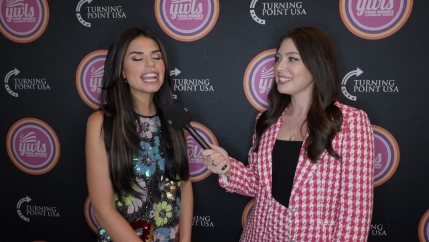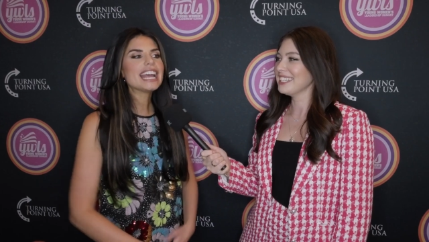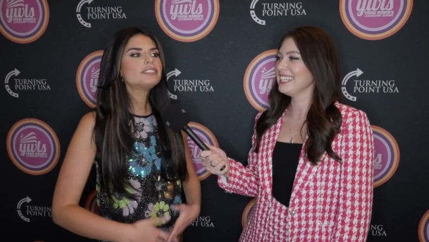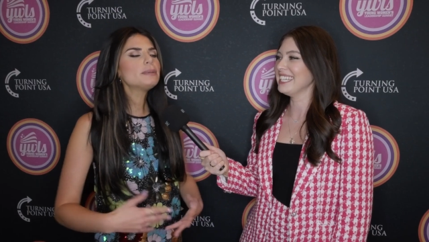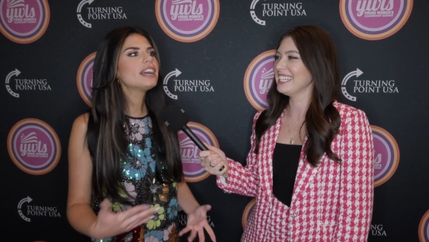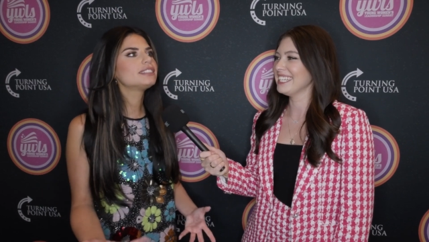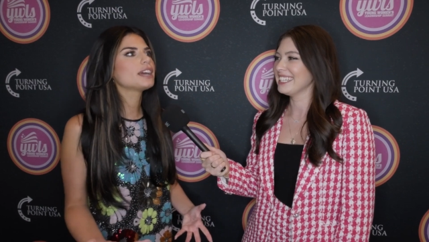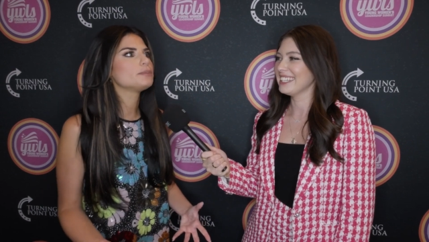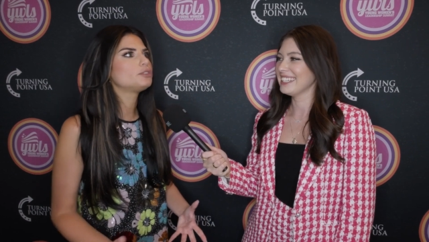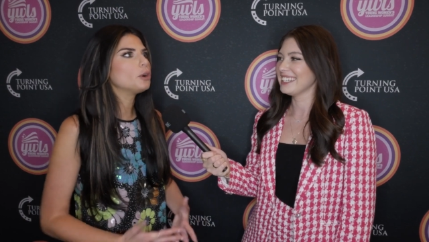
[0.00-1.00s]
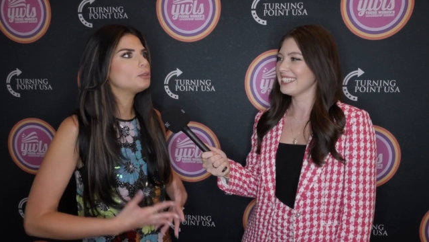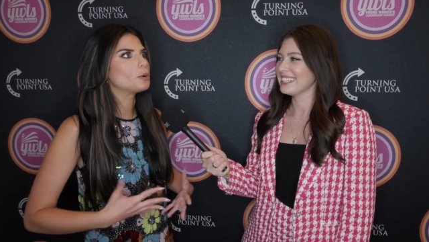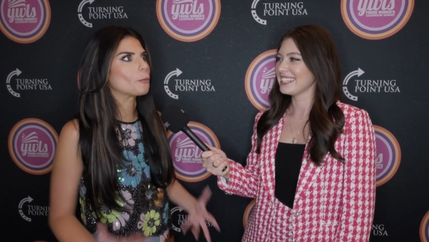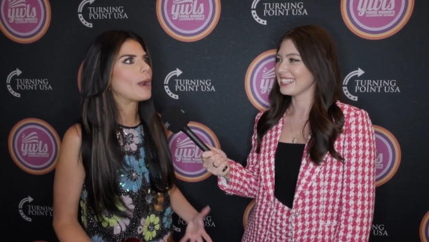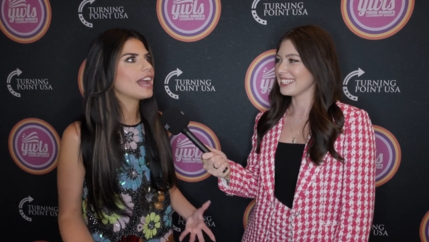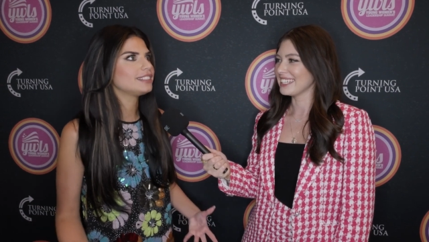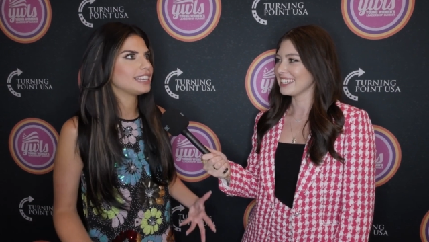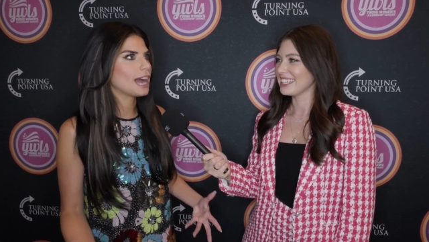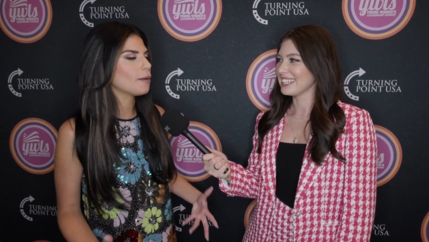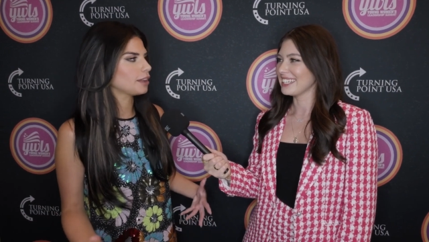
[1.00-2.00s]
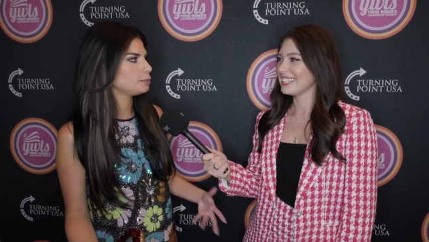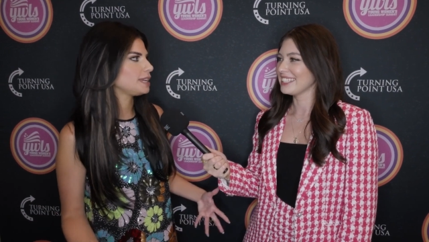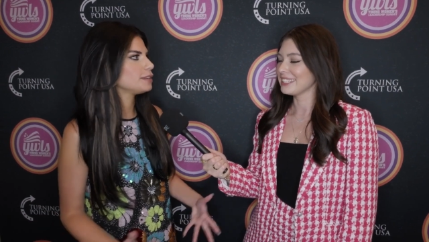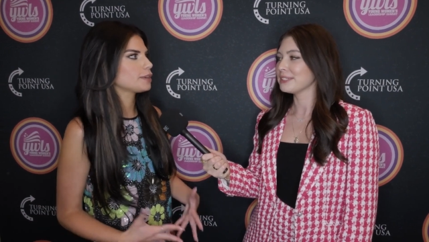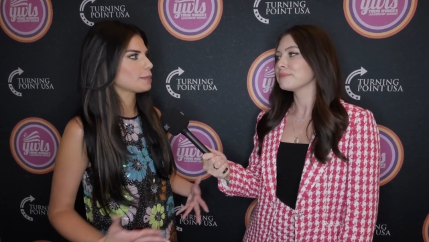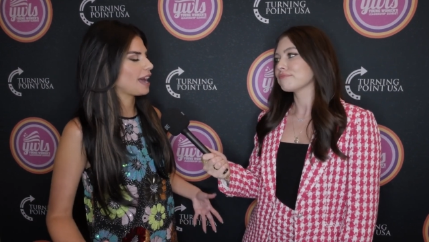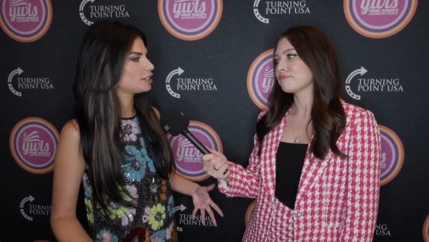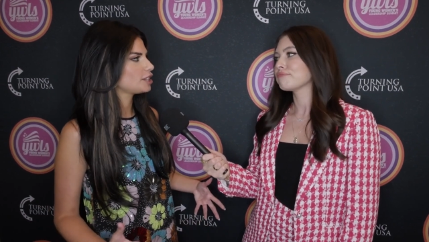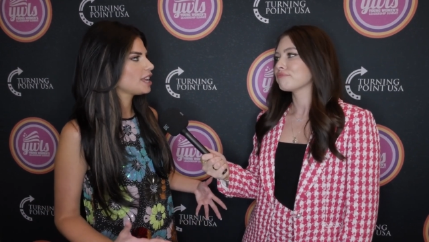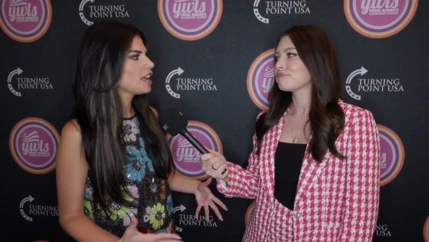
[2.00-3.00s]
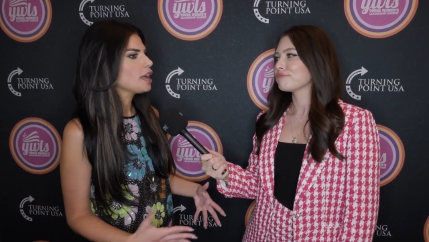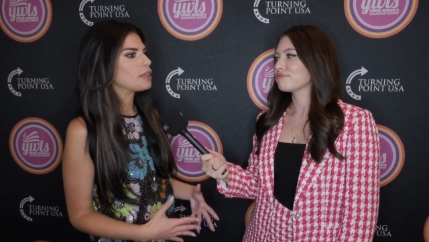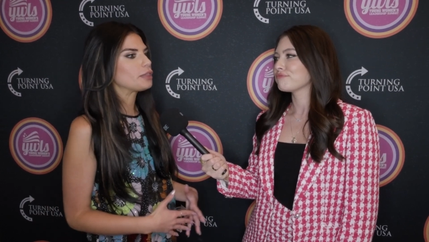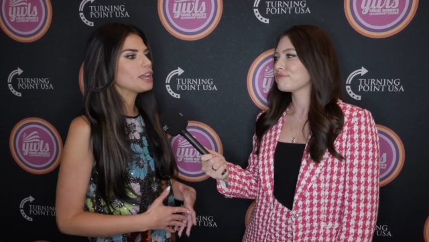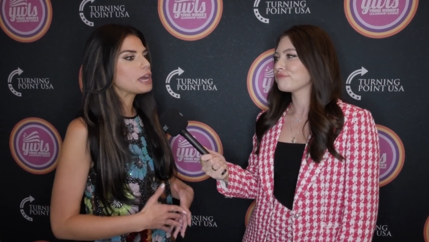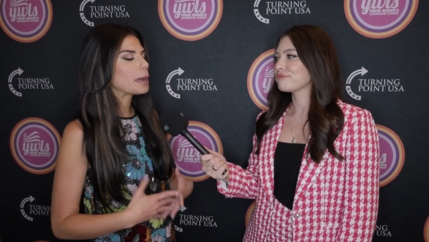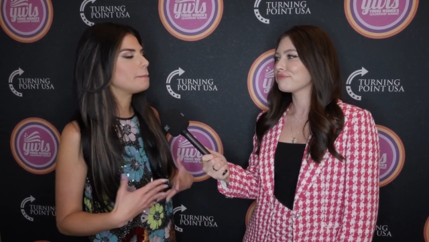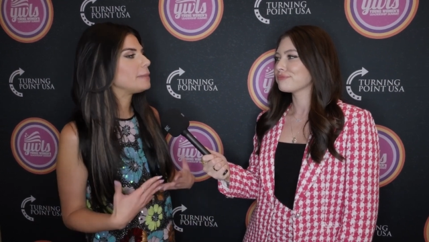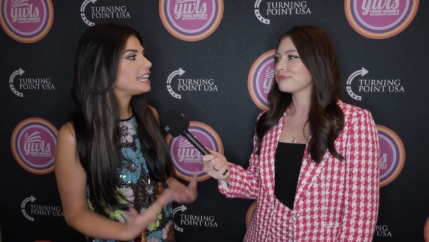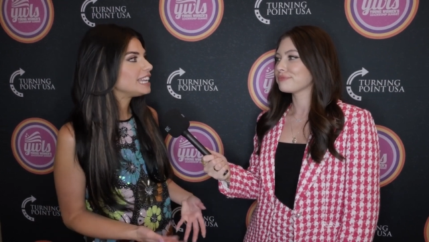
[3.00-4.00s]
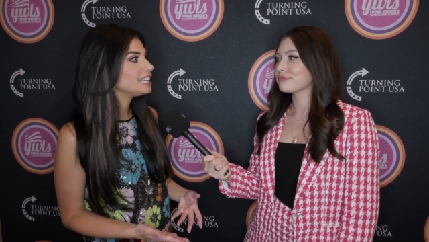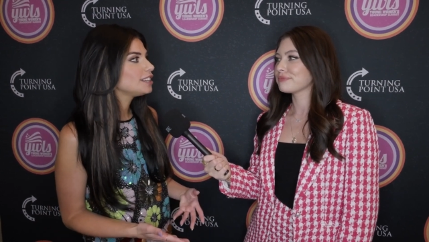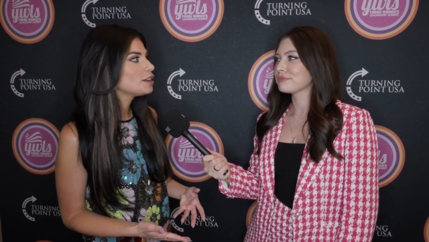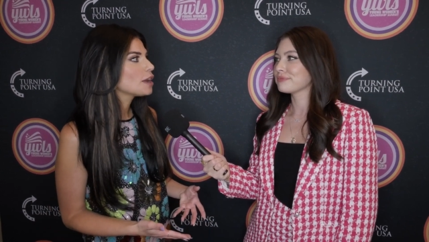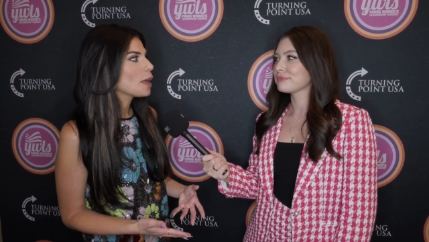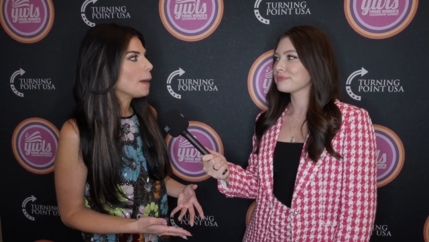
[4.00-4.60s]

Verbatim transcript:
Speaker 1: I guess because I'm so direct in how I speak and very passionate, they think I'm mean.